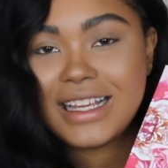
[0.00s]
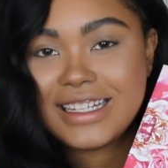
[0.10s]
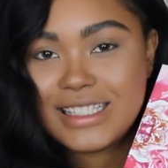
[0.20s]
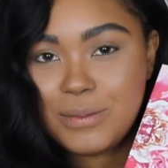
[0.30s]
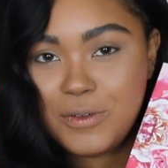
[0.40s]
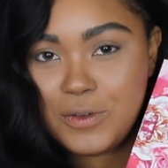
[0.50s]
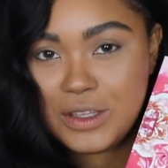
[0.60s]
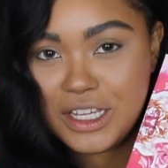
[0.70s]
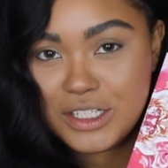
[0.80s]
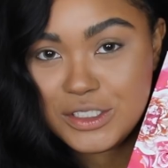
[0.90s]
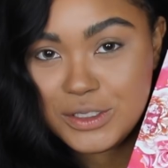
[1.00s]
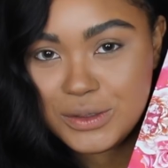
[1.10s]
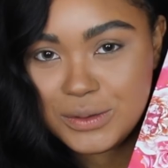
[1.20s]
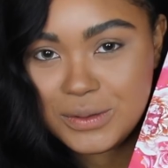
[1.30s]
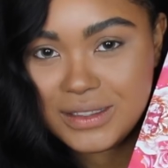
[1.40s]
like I said before, there are
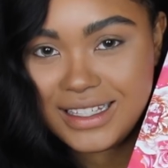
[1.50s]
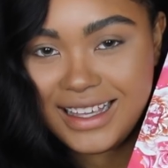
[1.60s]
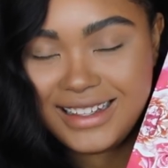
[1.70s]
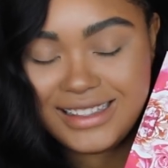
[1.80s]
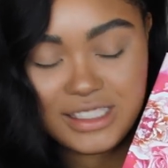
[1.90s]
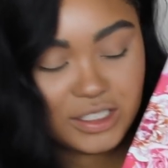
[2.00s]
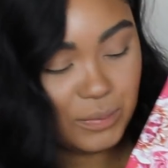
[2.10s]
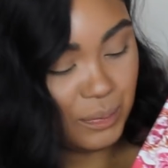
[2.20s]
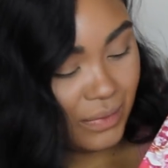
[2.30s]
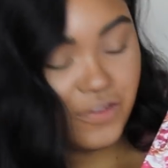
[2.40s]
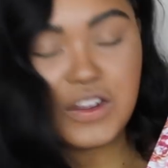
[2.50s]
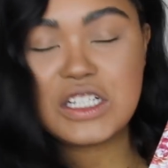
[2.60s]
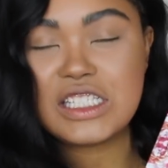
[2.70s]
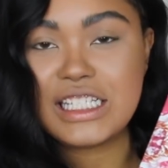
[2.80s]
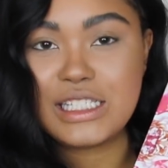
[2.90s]
2 kits.
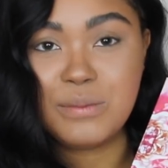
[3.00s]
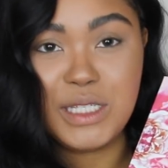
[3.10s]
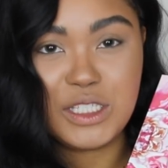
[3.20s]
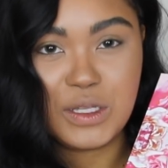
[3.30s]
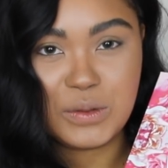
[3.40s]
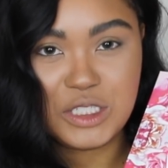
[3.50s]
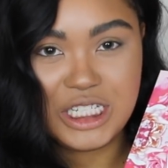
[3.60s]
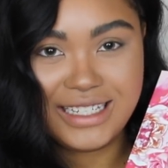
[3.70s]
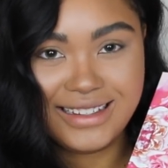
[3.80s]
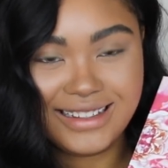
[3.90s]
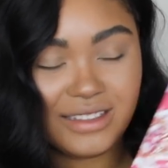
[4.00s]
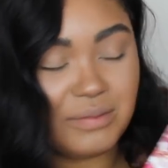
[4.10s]
First is Miso Chic.